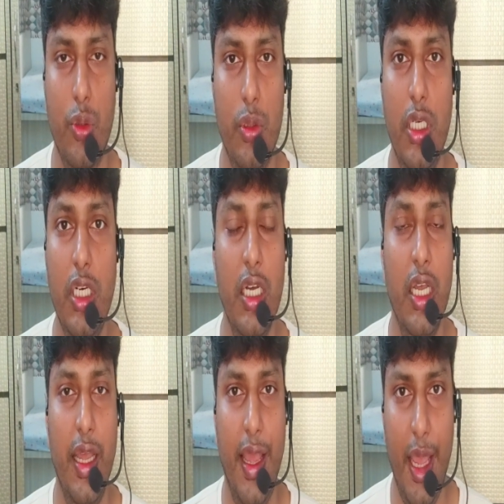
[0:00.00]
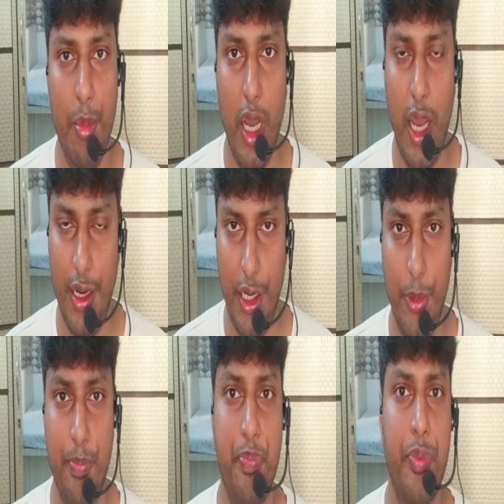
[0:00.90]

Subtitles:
to the mRNA.